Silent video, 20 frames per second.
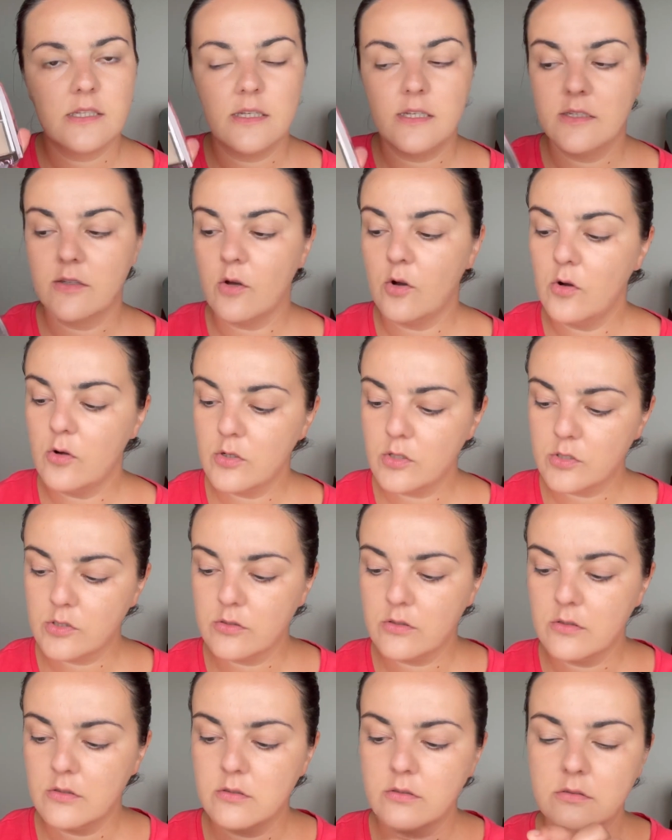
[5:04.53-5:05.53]
and
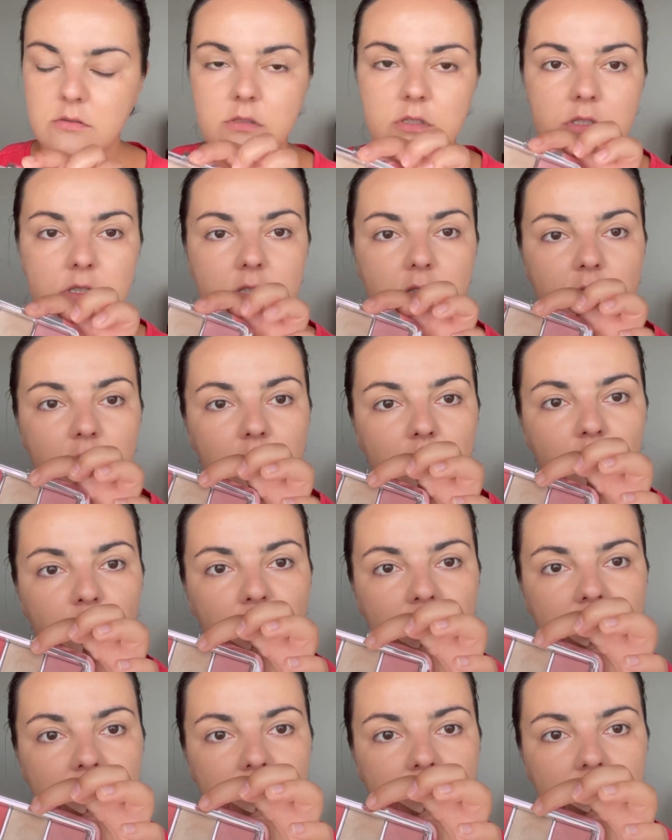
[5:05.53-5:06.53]
also the strobe
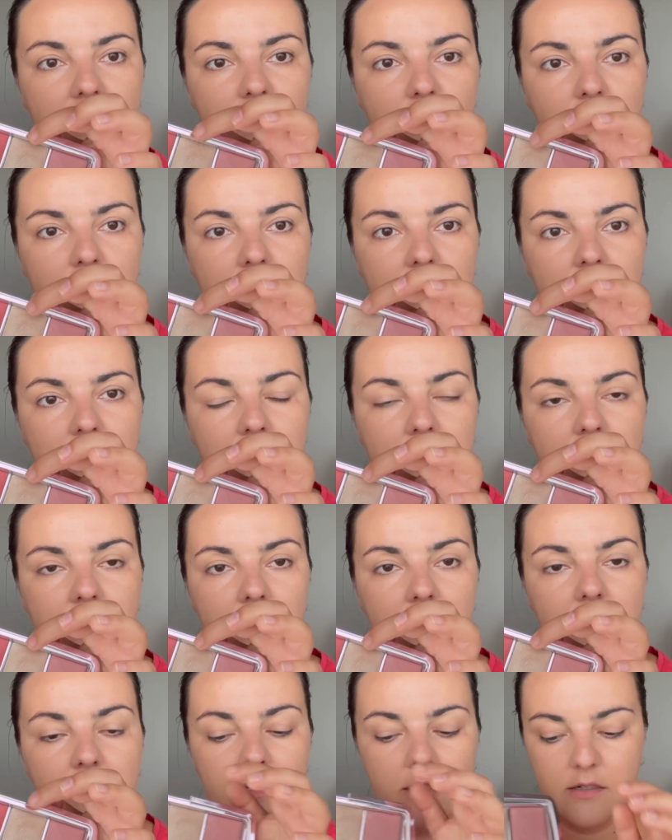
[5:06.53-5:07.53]
one, this one
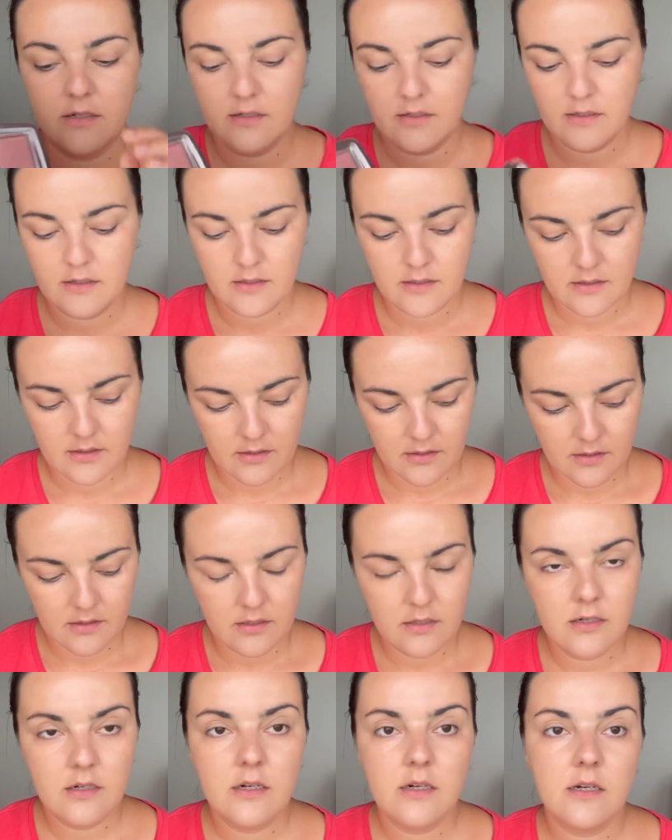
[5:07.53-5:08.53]
here,
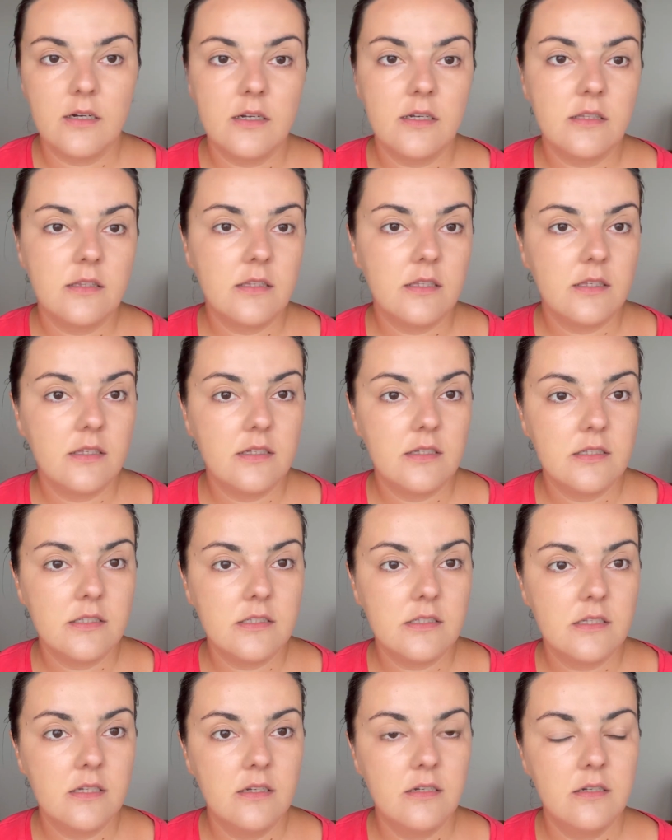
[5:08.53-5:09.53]
it
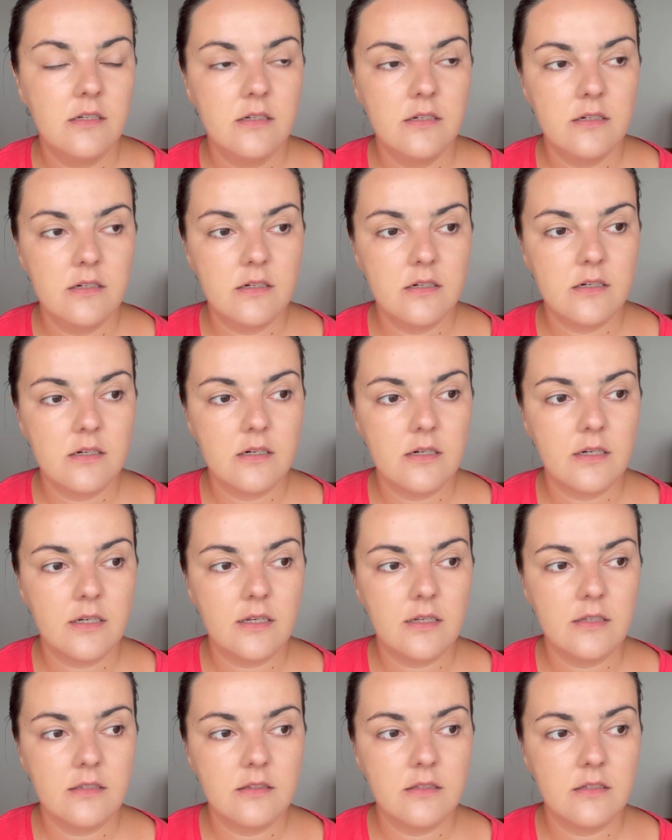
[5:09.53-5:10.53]
is
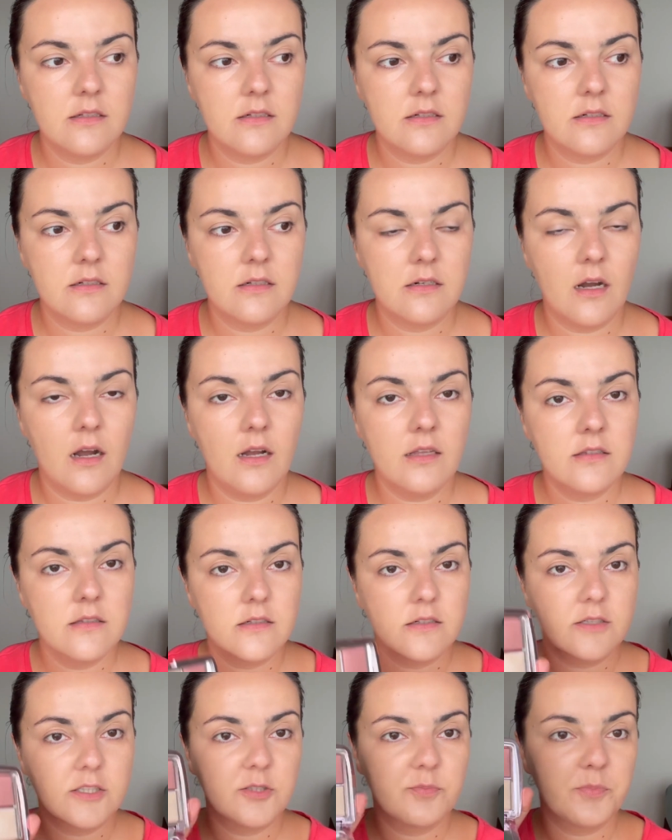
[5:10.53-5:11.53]
in the
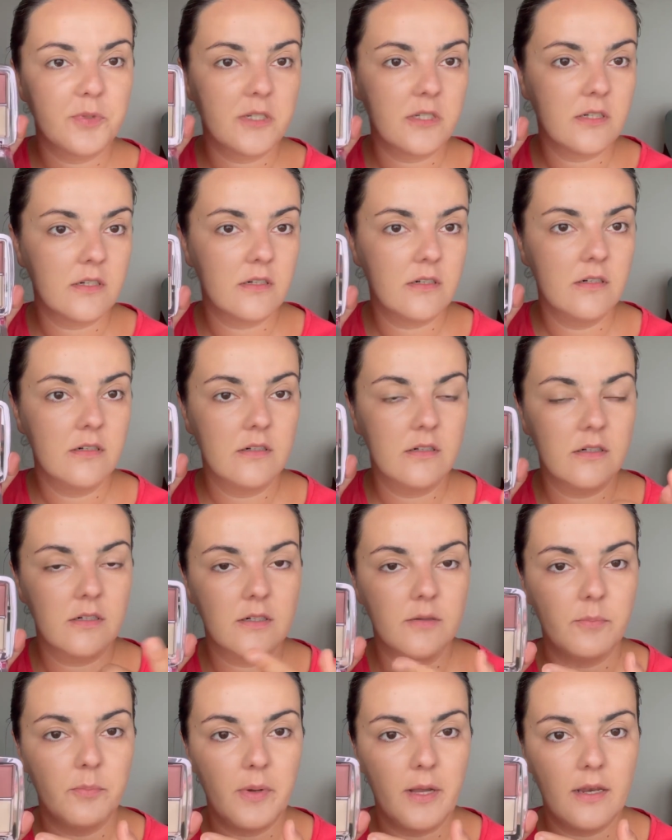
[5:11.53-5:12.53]
other spring
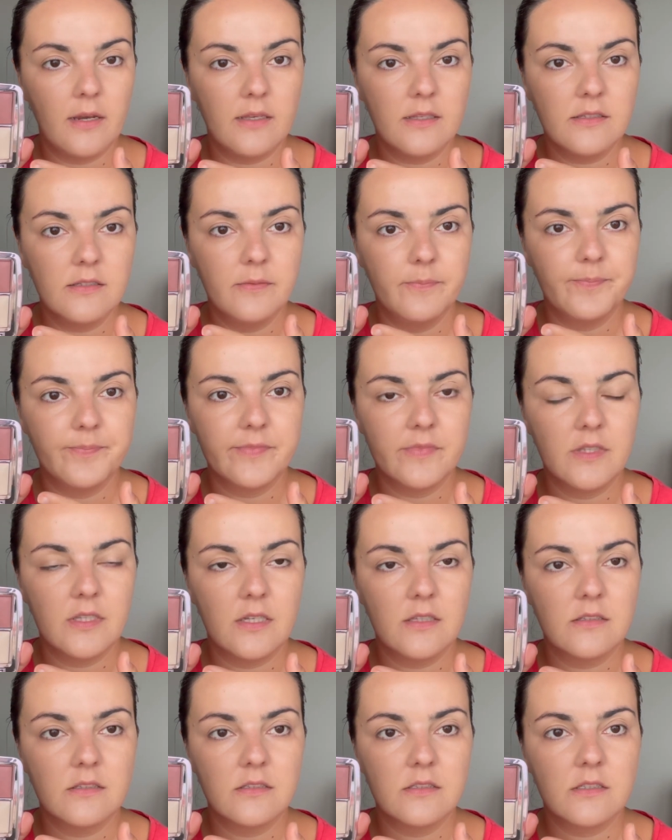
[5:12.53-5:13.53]
palette,
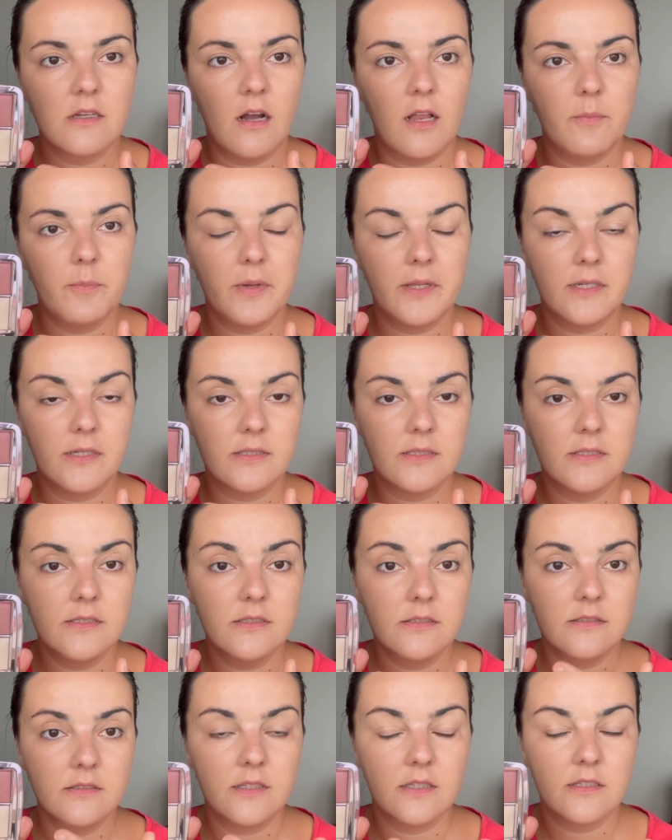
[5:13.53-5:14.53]
that Scalp and
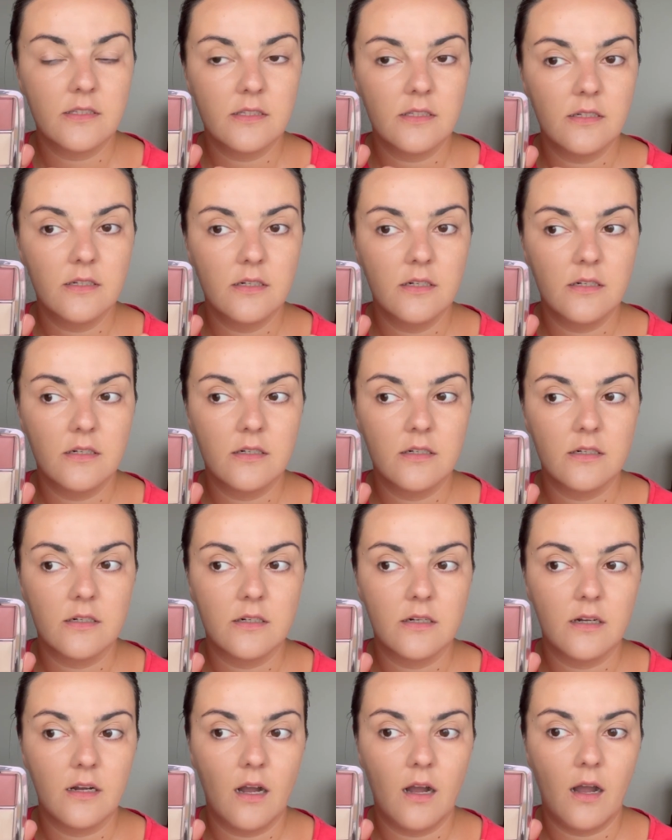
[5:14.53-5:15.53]
Edit, that
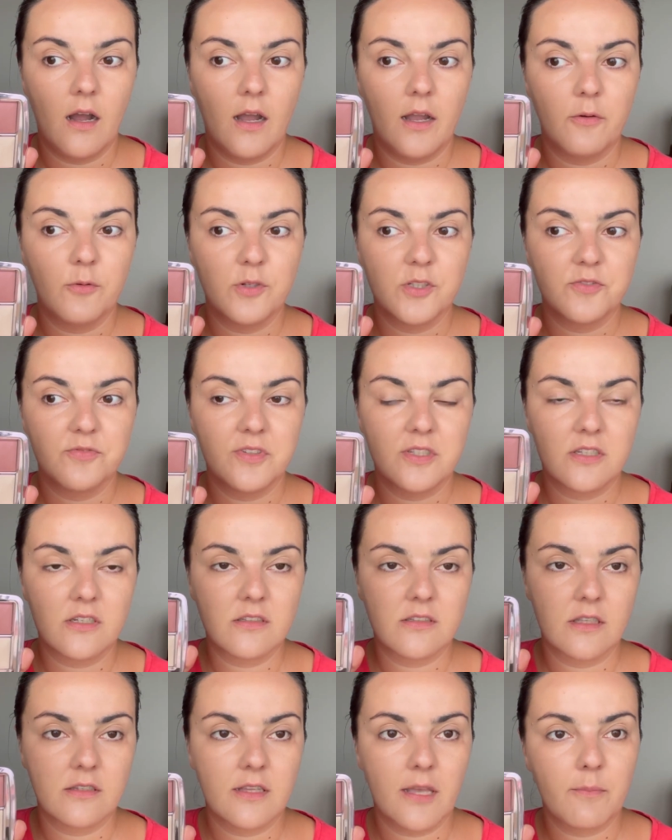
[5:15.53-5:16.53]
I was thinking
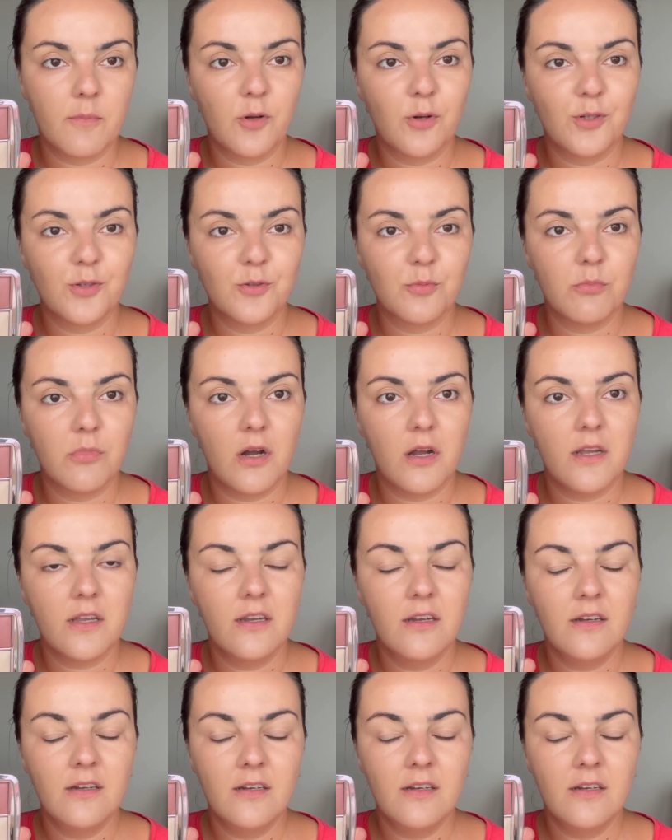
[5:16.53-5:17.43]
that I'm going to buy,